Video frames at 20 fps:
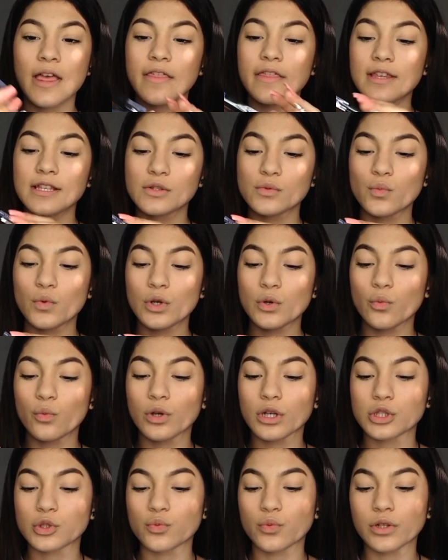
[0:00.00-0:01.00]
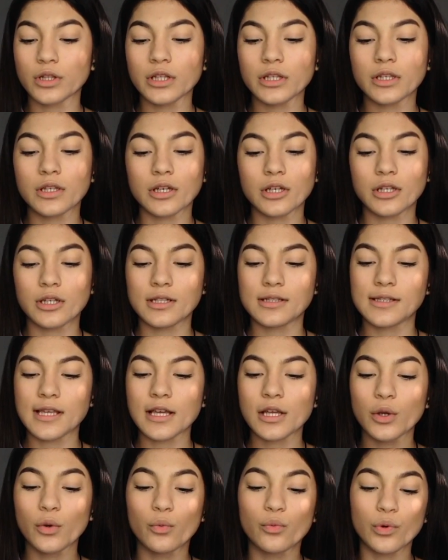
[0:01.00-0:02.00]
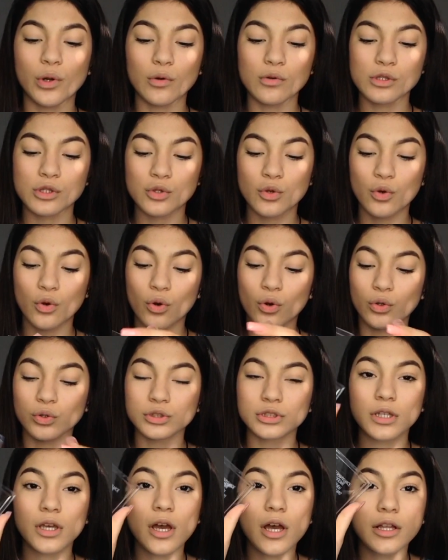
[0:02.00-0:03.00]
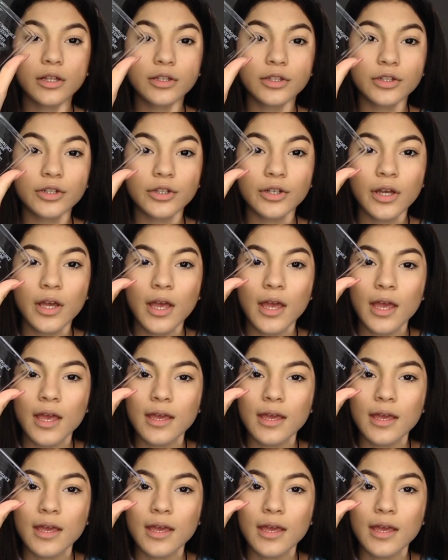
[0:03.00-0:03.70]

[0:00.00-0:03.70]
This one works really good. It's like a rose gold color.